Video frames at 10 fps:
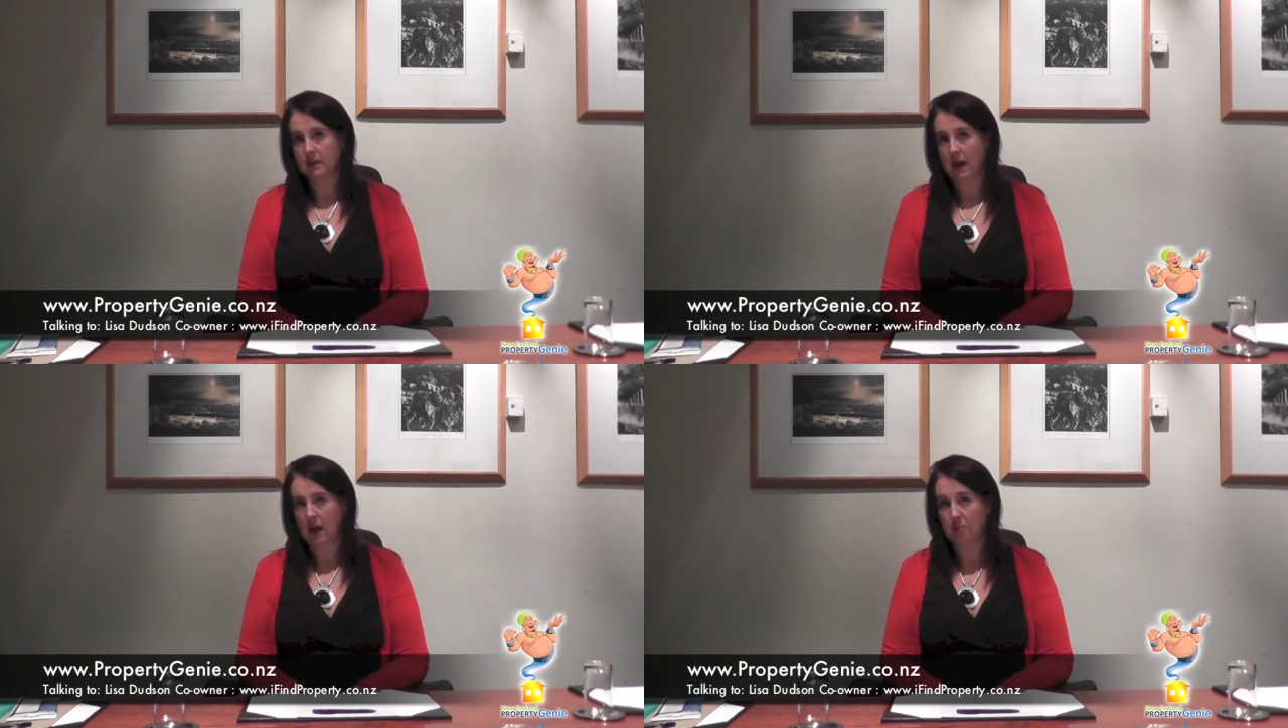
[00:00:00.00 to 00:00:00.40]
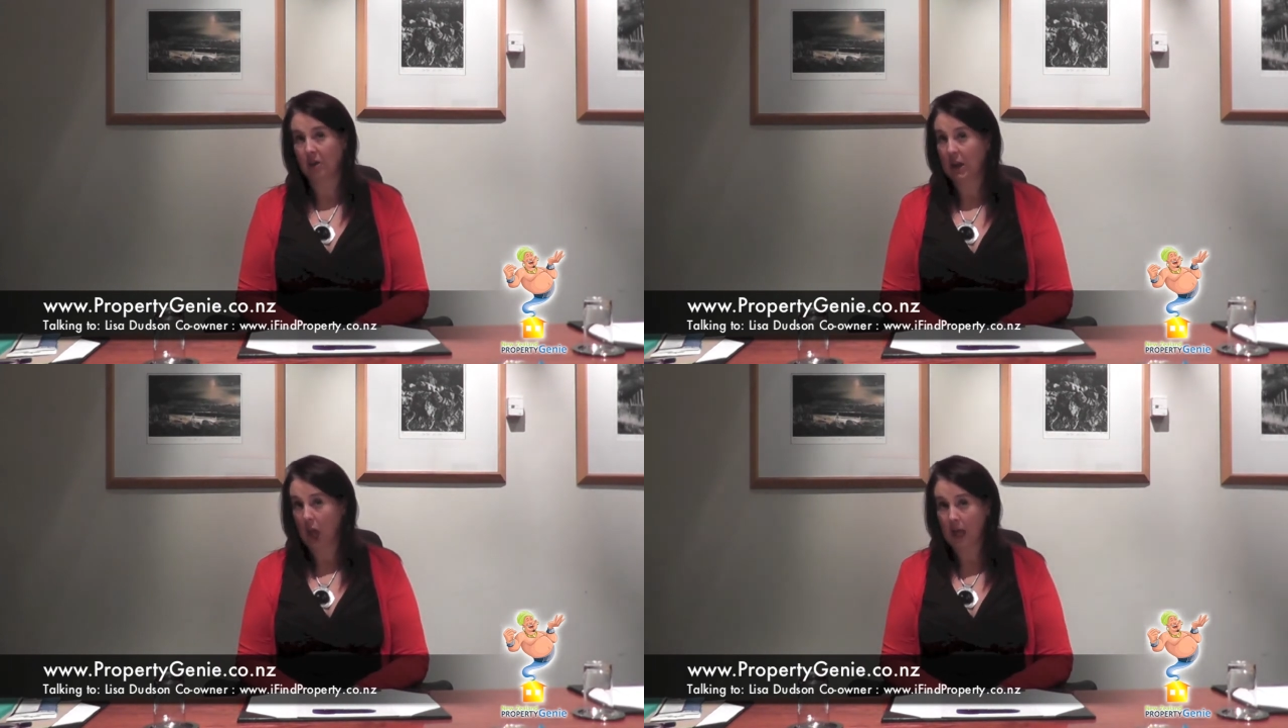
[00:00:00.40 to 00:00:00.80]

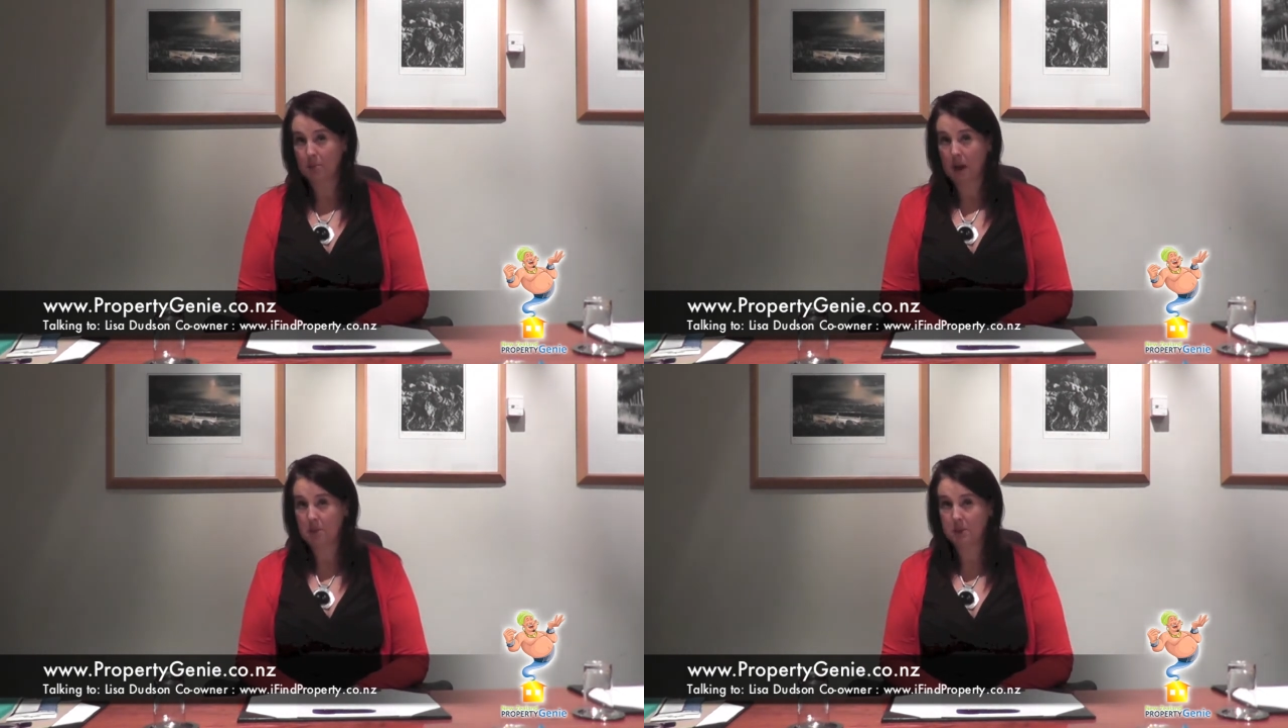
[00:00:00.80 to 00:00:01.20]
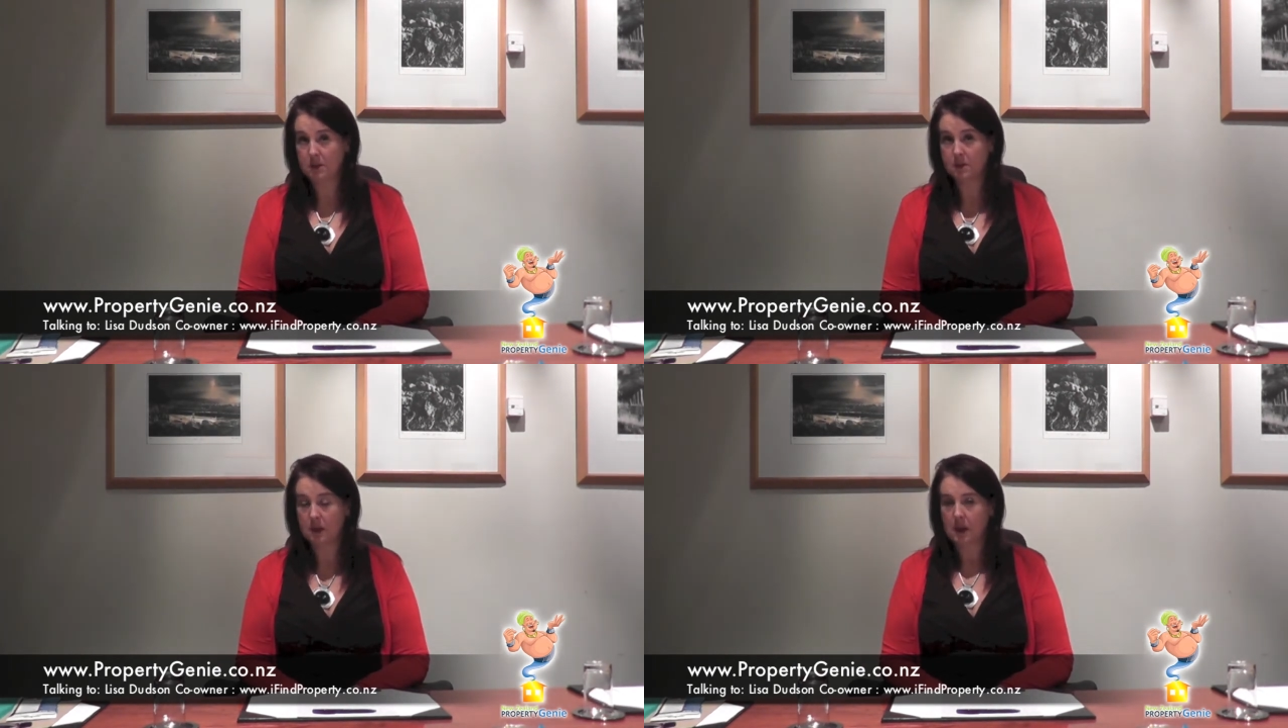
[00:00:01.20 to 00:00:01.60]
really like
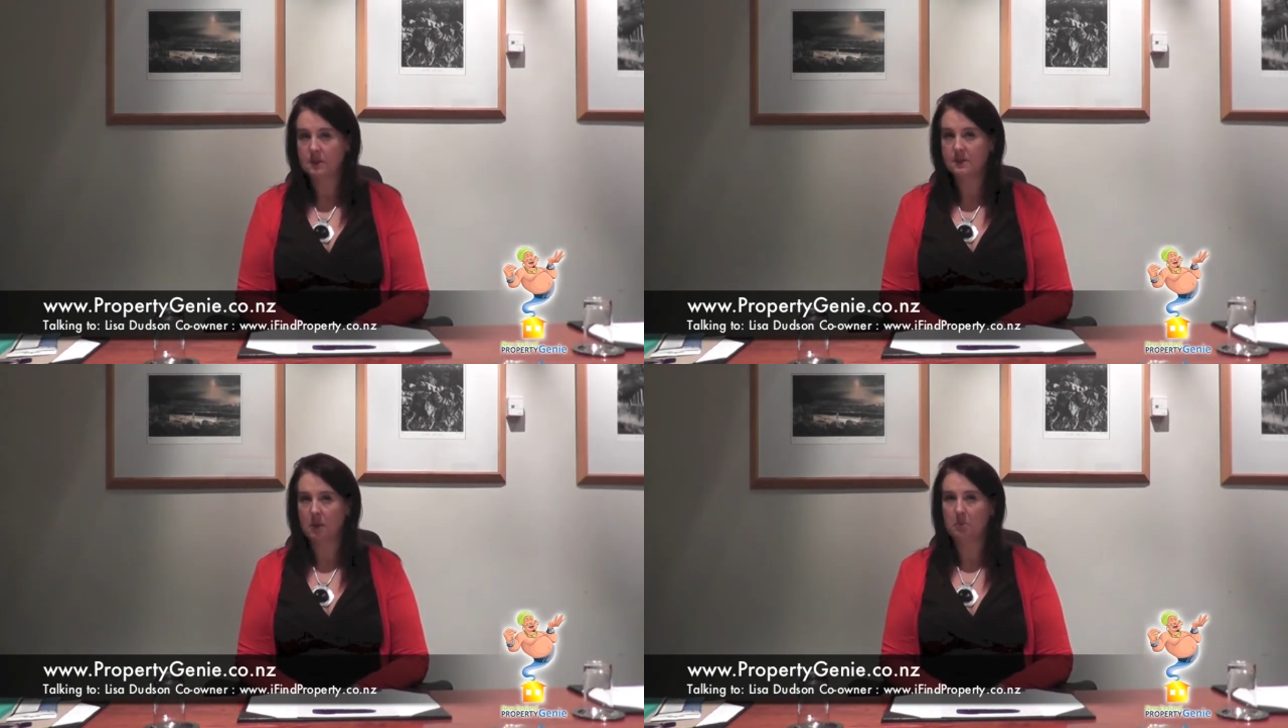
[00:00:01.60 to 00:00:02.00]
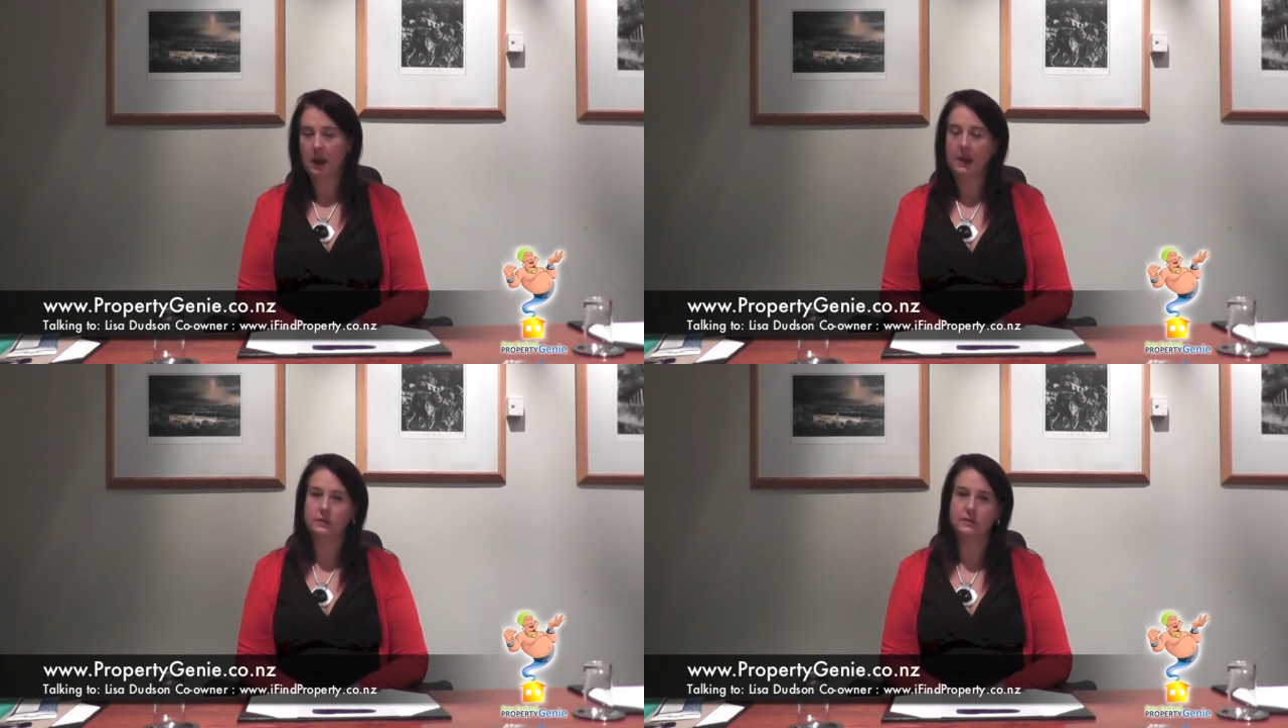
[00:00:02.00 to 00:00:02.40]
apartments, some
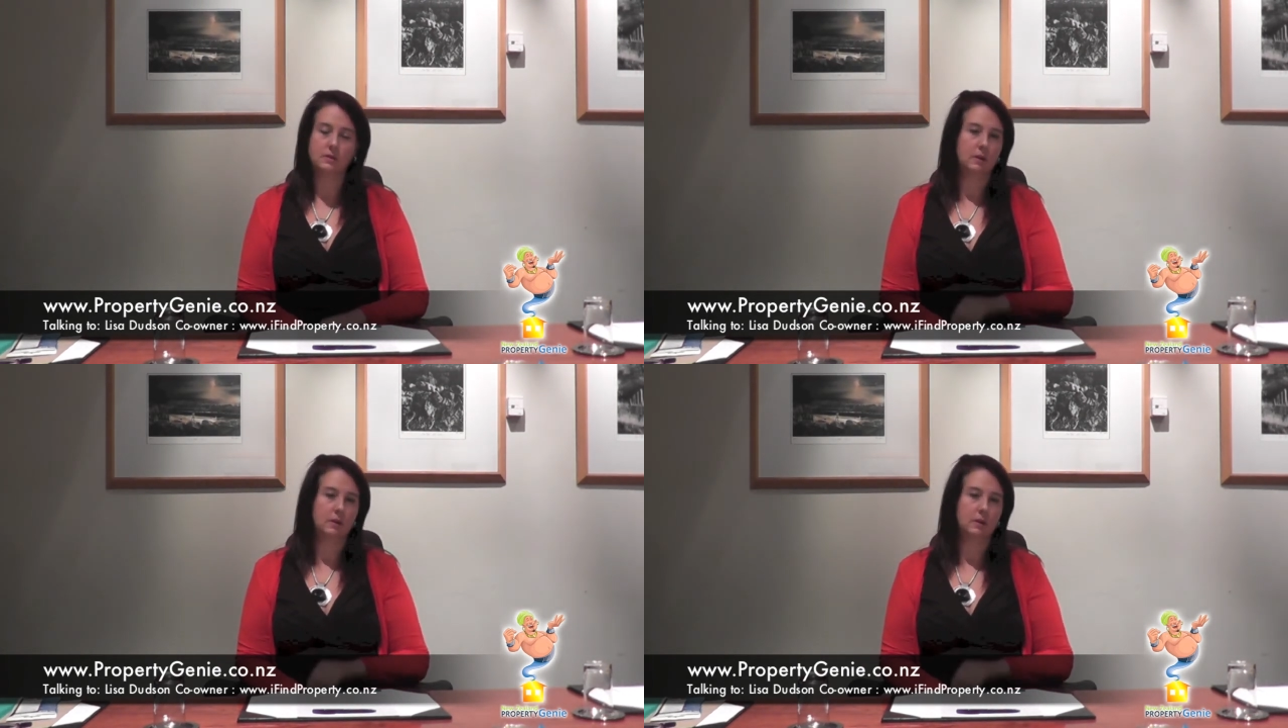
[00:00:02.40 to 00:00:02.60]
banks,